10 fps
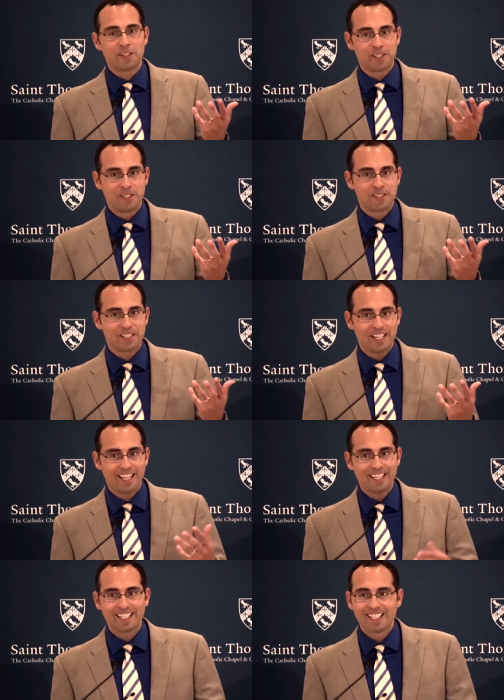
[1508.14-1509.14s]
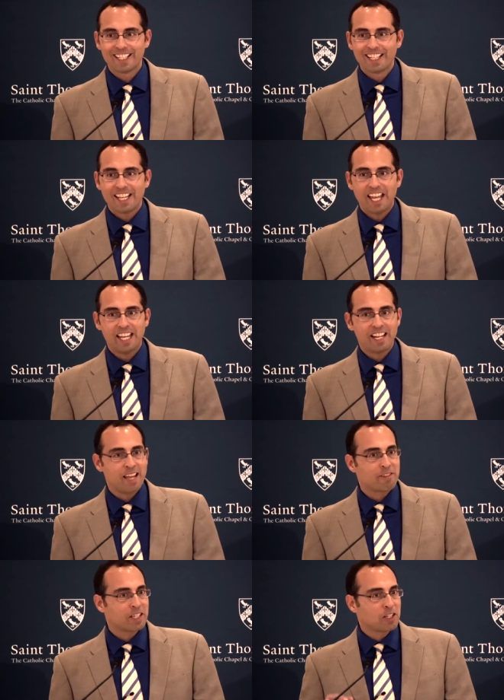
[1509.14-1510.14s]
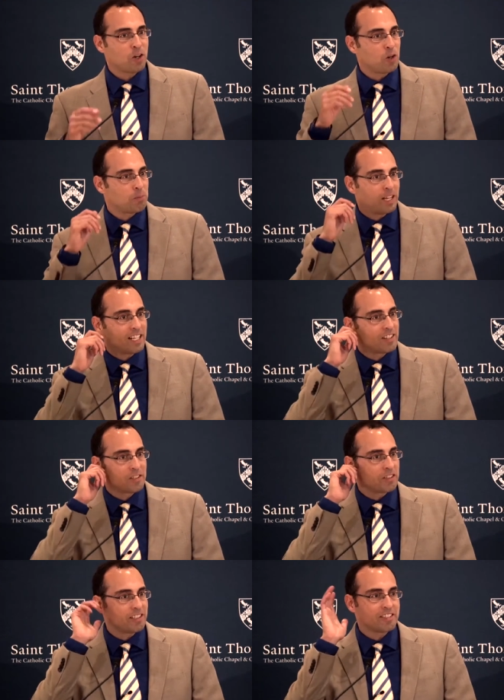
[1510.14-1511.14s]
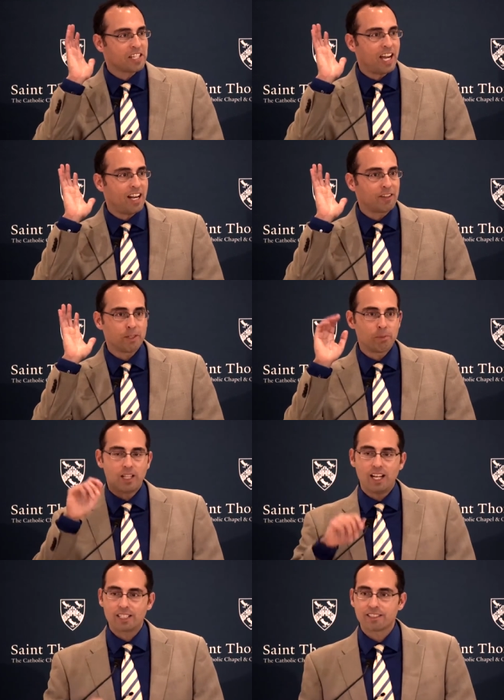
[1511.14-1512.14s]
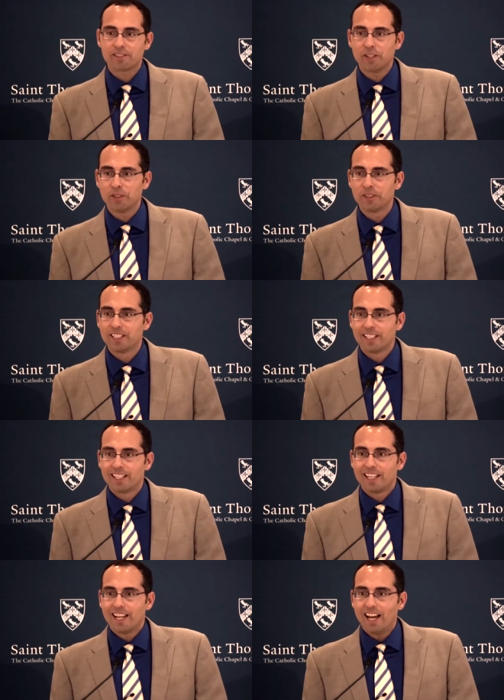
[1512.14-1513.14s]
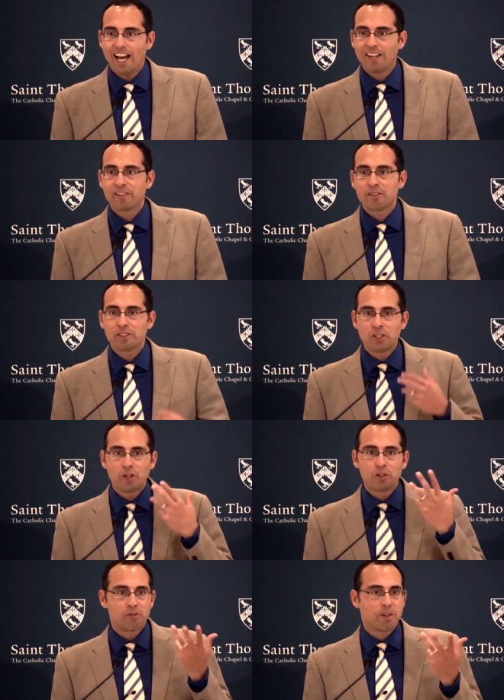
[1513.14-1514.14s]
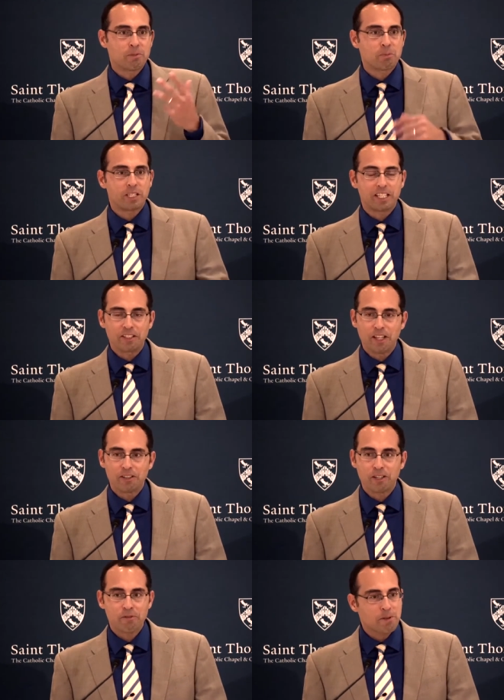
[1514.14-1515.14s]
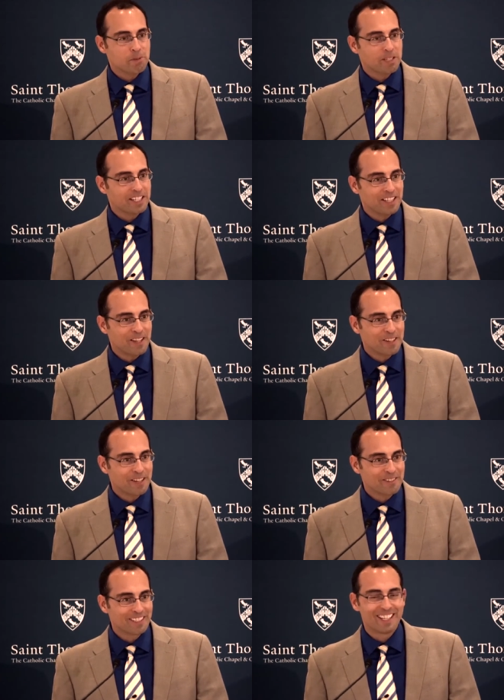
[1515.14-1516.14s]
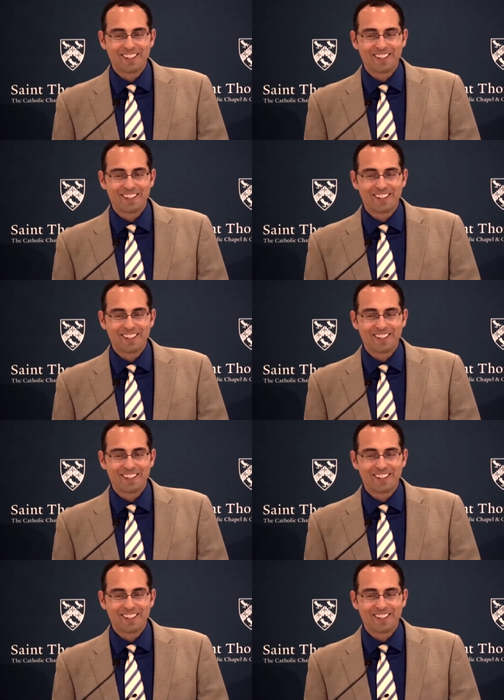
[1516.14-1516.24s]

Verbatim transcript: earlier today and having a cold, my ears are entirely blocked. So I don't even know if I'm speaking loud enough. Am I speaking loud enough?